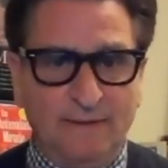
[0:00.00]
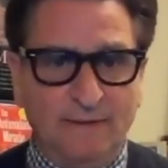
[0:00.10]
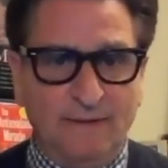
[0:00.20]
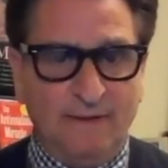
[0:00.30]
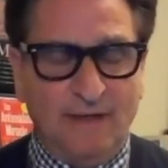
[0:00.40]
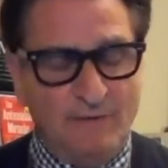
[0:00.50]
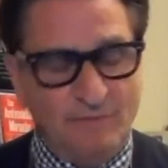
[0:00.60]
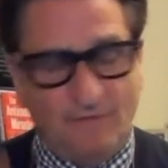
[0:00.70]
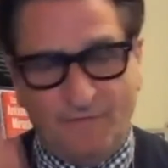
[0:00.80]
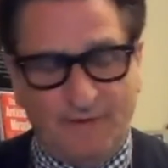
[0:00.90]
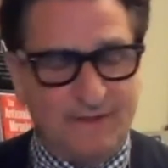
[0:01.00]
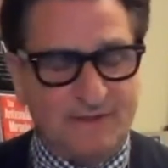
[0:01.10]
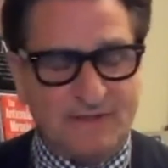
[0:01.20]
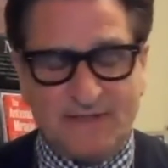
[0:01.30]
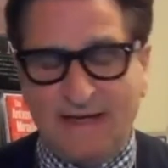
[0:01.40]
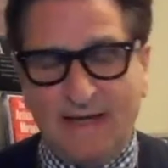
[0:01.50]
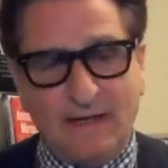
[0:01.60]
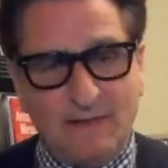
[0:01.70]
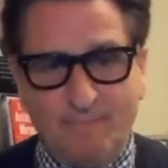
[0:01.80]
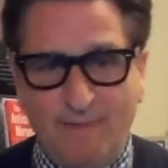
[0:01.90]
and I'll never forget this, I got
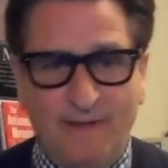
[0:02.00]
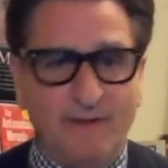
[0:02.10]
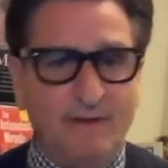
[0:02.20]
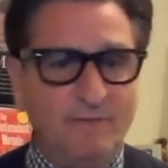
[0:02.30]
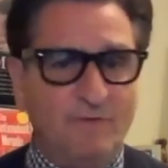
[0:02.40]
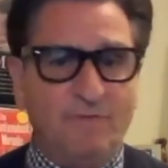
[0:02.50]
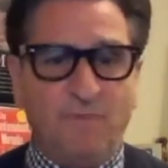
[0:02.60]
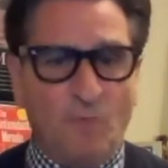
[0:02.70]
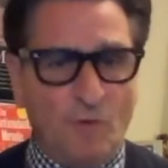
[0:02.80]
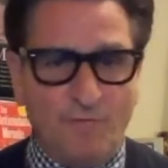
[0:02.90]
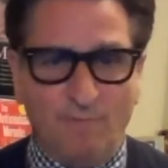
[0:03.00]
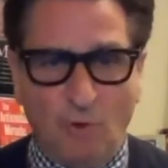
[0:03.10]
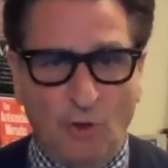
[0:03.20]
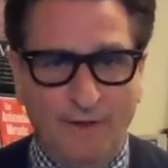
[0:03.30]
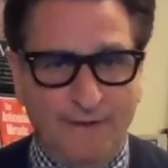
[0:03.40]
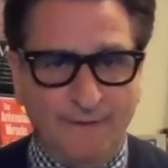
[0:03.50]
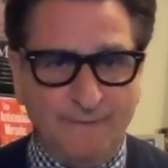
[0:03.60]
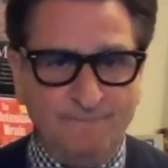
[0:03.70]
out of bed the 4th morning,